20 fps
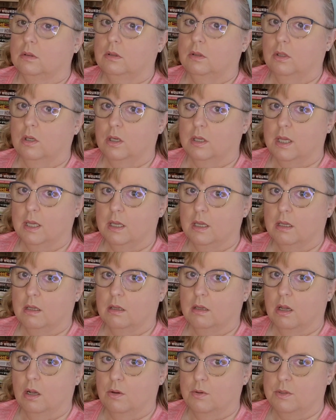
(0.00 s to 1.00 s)
cooking
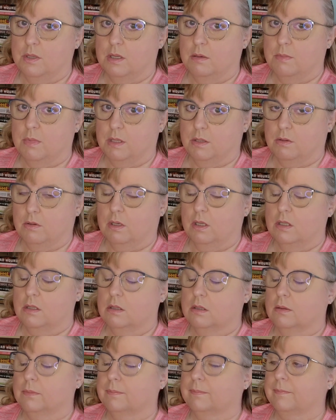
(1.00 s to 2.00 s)
cozy
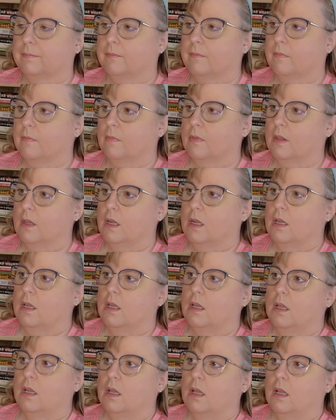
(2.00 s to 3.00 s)
mysteries.
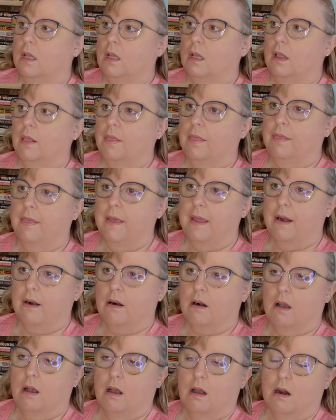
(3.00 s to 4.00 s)

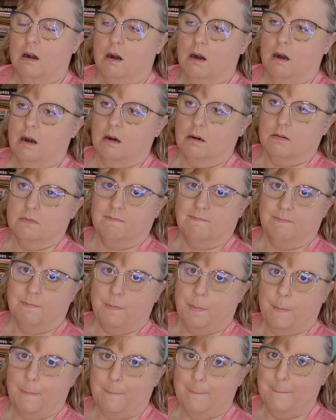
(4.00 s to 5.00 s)
There are
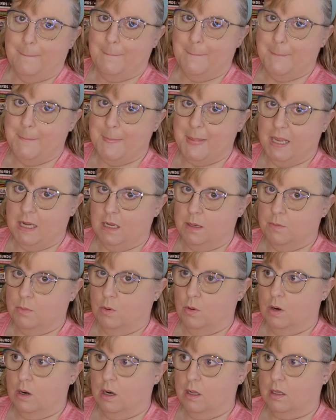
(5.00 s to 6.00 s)
many
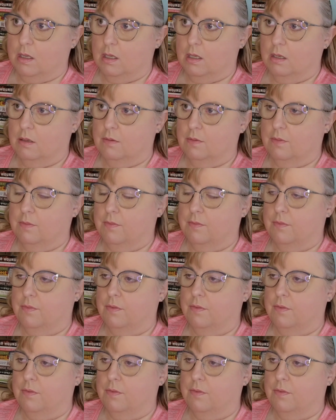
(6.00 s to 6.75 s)
more I could have